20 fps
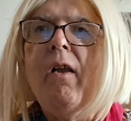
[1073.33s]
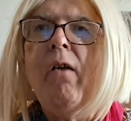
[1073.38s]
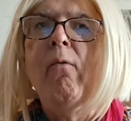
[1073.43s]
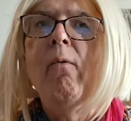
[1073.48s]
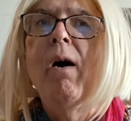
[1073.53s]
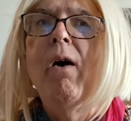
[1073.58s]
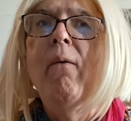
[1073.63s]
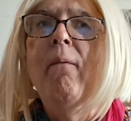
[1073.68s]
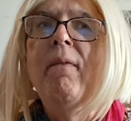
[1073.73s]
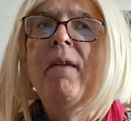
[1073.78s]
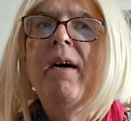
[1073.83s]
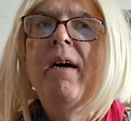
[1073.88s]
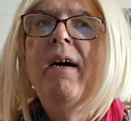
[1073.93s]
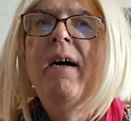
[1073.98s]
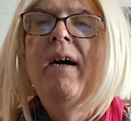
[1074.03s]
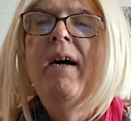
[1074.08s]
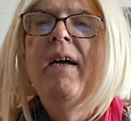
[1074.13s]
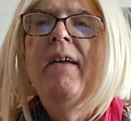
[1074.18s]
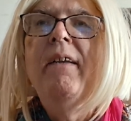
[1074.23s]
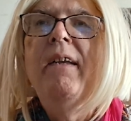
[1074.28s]
well,
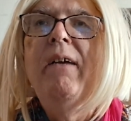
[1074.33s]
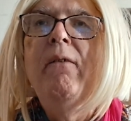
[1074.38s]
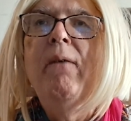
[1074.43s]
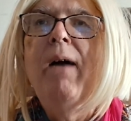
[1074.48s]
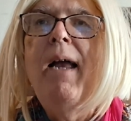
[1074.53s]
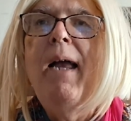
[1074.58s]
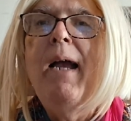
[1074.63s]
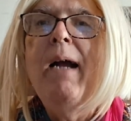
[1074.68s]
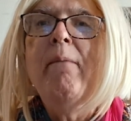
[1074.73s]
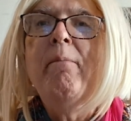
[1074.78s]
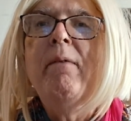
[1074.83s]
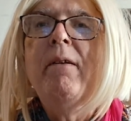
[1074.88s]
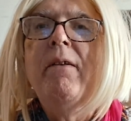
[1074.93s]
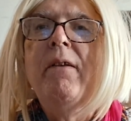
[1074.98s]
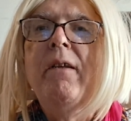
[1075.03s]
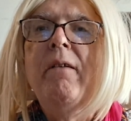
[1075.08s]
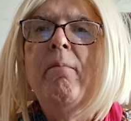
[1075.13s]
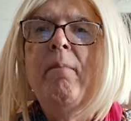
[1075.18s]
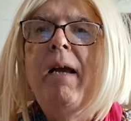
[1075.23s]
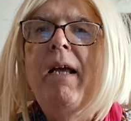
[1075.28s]
see, what happens
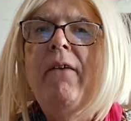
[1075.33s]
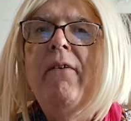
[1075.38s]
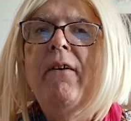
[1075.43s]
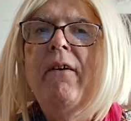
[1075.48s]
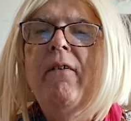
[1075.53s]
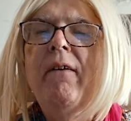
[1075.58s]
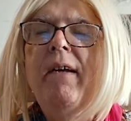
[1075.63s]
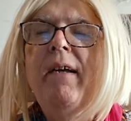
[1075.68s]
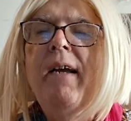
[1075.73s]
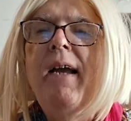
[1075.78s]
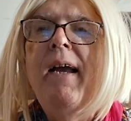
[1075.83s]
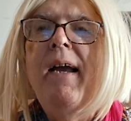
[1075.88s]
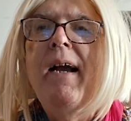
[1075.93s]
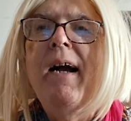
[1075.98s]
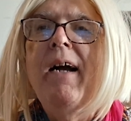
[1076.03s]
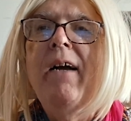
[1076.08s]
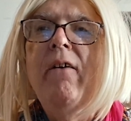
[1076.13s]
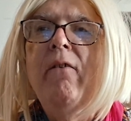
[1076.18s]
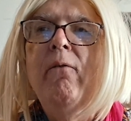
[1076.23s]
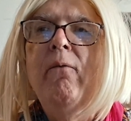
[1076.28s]
is basically
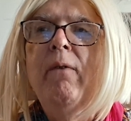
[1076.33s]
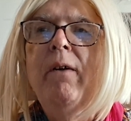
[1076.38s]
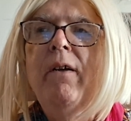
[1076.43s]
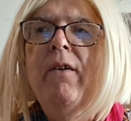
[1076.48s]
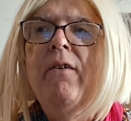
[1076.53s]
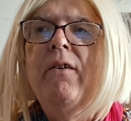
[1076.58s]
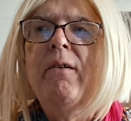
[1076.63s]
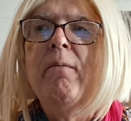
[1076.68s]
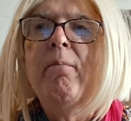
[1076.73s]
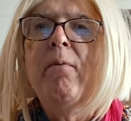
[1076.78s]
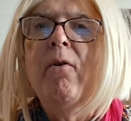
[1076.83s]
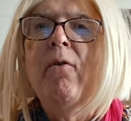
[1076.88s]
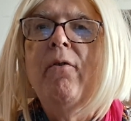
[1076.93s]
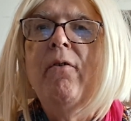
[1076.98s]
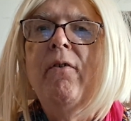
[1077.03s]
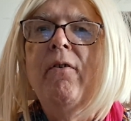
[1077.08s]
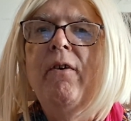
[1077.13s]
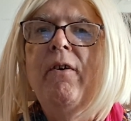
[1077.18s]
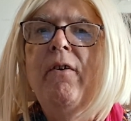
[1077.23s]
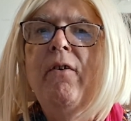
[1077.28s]
AI is
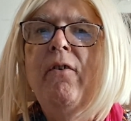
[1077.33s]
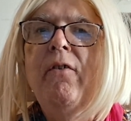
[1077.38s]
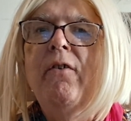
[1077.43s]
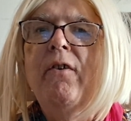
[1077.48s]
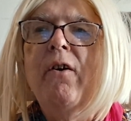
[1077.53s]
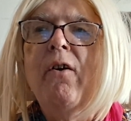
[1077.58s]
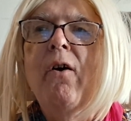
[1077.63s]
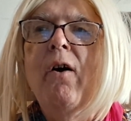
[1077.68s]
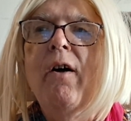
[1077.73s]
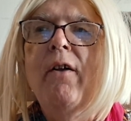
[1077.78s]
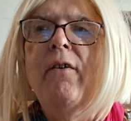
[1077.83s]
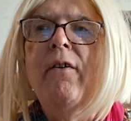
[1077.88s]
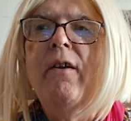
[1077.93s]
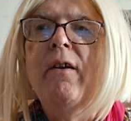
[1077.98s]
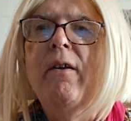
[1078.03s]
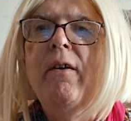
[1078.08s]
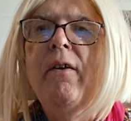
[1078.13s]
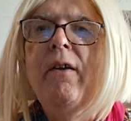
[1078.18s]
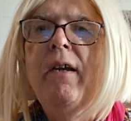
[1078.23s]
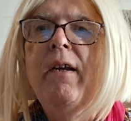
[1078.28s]
supposed to reduce the cost
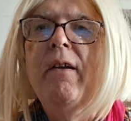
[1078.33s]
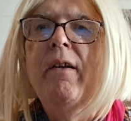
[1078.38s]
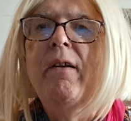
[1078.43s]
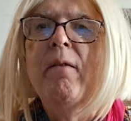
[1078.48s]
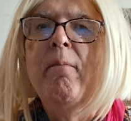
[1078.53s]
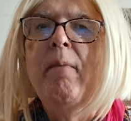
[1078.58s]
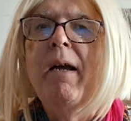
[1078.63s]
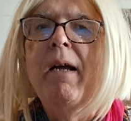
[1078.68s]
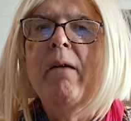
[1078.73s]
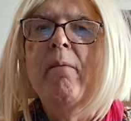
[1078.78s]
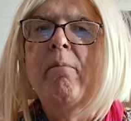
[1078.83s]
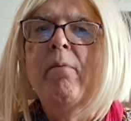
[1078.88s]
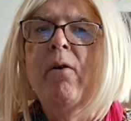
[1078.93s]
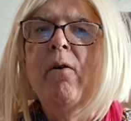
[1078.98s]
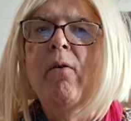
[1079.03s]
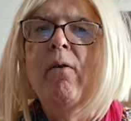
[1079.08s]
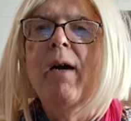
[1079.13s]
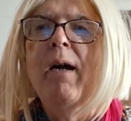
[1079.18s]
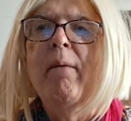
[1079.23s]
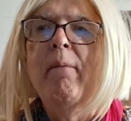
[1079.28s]
needed to make a
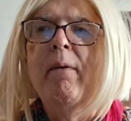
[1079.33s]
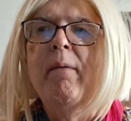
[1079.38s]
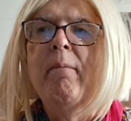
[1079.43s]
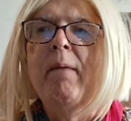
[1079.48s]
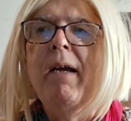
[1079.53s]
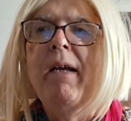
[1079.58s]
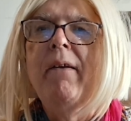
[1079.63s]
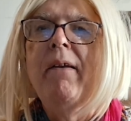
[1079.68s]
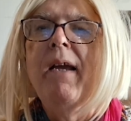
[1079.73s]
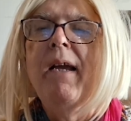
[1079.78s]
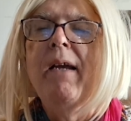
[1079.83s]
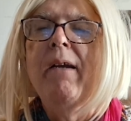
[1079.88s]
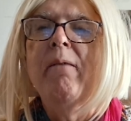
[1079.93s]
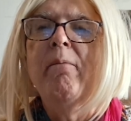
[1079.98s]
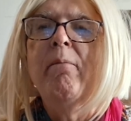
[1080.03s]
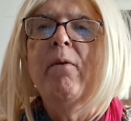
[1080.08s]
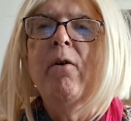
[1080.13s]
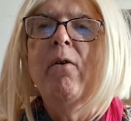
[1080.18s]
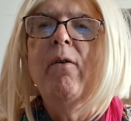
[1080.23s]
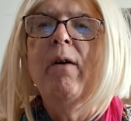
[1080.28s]
program and maintain a
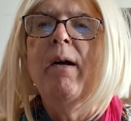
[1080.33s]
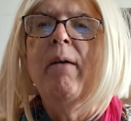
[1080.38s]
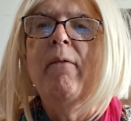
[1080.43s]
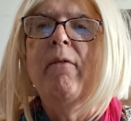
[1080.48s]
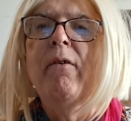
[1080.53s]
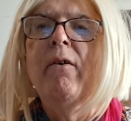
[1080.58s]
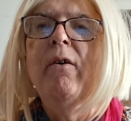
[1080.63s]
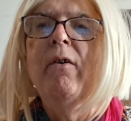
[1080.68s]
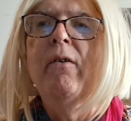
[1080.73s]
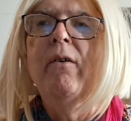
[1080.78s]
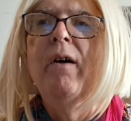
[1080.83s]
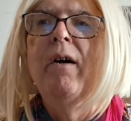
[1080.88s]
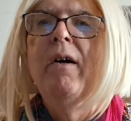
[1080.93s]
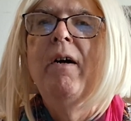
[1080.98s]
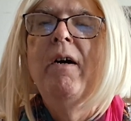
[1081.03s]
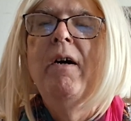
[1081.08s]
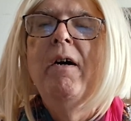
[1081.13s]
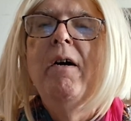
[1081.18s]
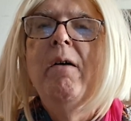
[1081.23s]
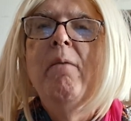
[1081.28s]
program too.
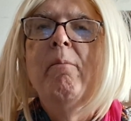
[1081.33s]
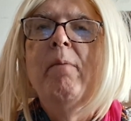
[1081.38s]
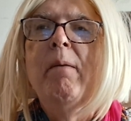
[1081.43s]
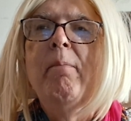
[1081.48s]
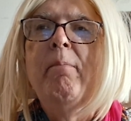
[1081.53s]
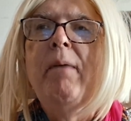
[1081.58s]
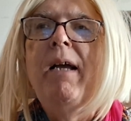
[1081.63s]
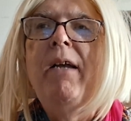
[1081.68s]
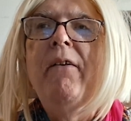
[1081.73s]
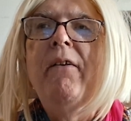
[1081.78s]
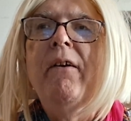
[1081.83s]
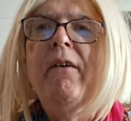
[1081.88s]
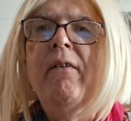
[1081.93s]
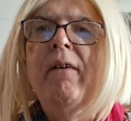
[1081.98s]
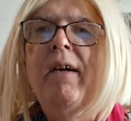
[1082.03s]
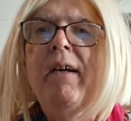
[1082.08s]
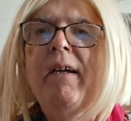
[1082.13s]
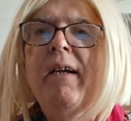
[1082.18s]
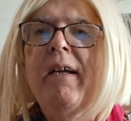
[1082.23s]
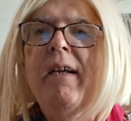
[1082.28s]
But
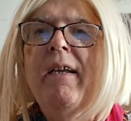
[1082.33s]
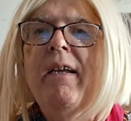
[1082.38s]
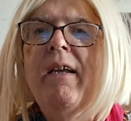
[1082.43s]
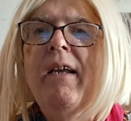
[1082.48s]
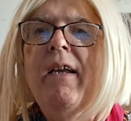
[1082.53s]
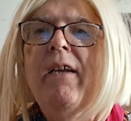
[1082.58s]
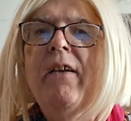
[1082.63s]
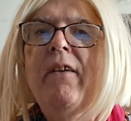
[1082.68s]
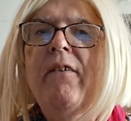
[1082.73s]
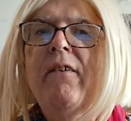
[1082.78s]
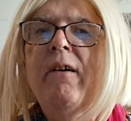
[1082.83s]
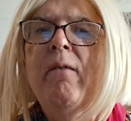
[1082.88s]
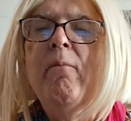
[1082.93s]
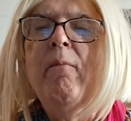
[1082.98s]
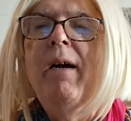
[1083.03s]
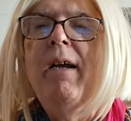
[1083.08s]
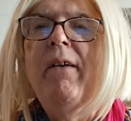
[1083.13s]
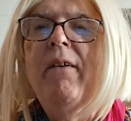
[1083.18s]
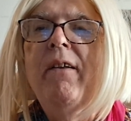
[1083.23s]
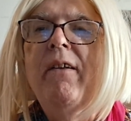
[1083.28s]
basically, in some
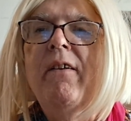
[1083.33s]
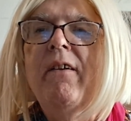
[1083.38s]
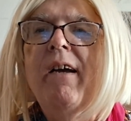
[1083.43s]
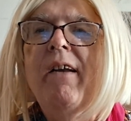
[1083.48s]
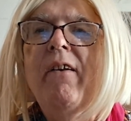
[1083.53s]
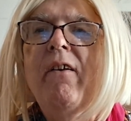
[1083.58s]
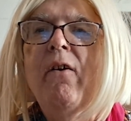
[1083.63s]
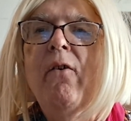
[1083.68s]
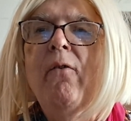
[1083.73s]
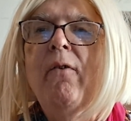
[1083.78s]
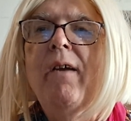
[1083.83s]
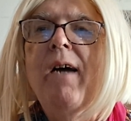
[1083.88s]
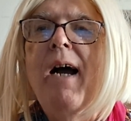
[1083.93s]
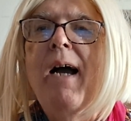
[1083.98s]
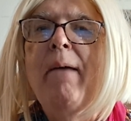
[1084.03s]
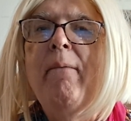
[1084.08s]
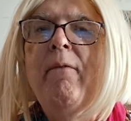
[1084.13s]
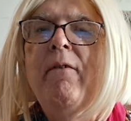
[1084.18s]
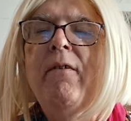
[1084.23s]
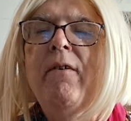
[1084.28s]
ways, it's like the old
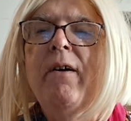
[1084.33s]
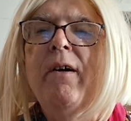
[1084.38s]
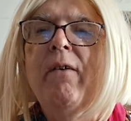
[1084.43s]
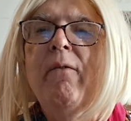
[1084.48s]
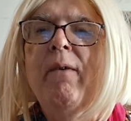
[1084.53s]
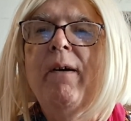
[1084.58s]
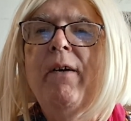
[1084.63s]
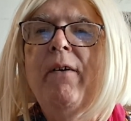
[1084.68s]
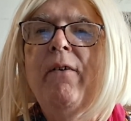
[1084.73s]
time sharing